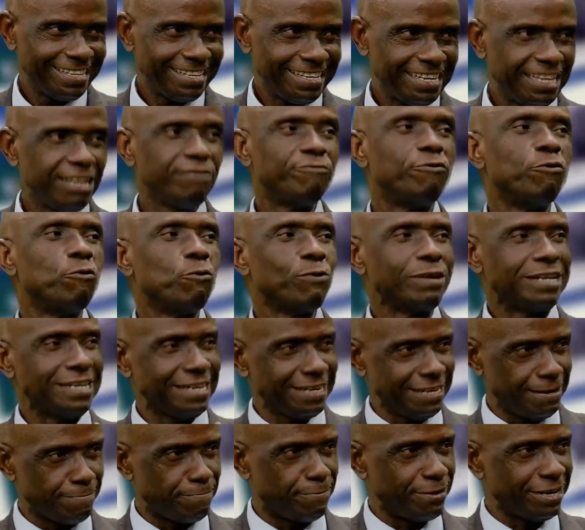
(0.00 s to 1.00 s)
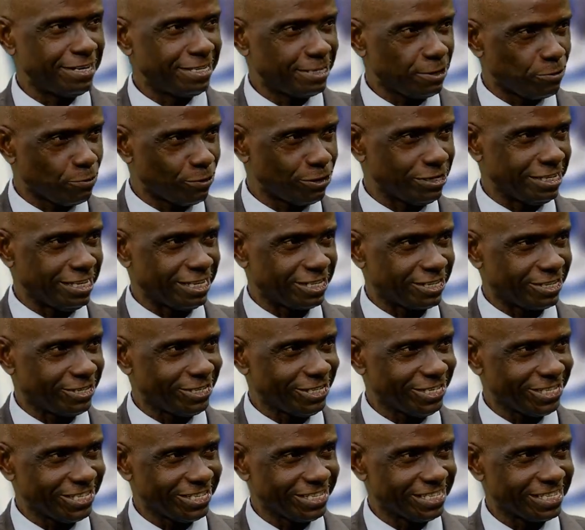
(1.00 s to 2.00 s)
even within the Bretton Woods
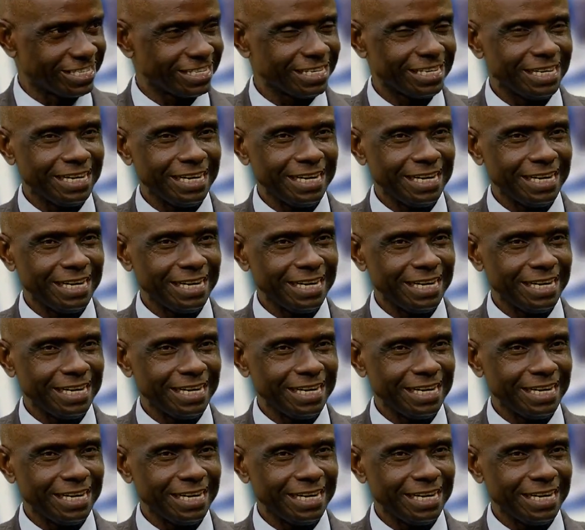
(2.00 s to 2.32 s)
institutions.